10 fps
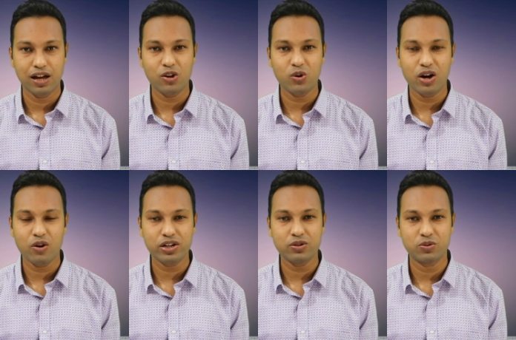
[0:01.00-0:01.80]
Hello,
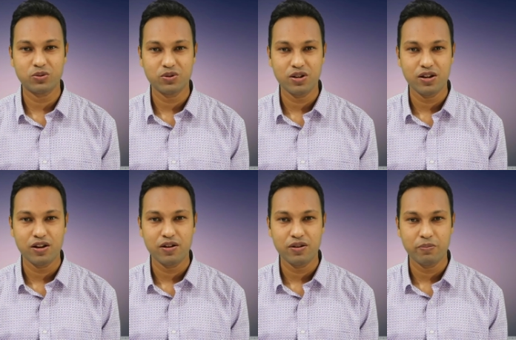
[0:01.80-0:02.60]
how are you?
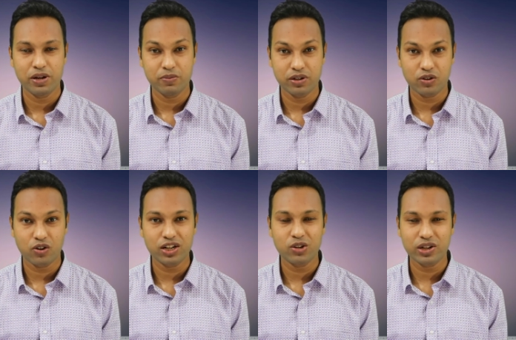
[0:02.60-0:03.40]
Very, very
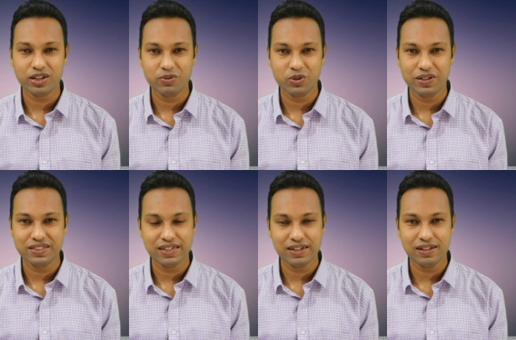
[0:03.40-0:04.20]
cordial welcome to my
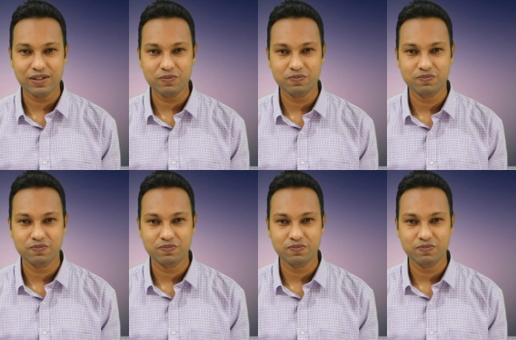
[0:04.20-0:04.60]
channel.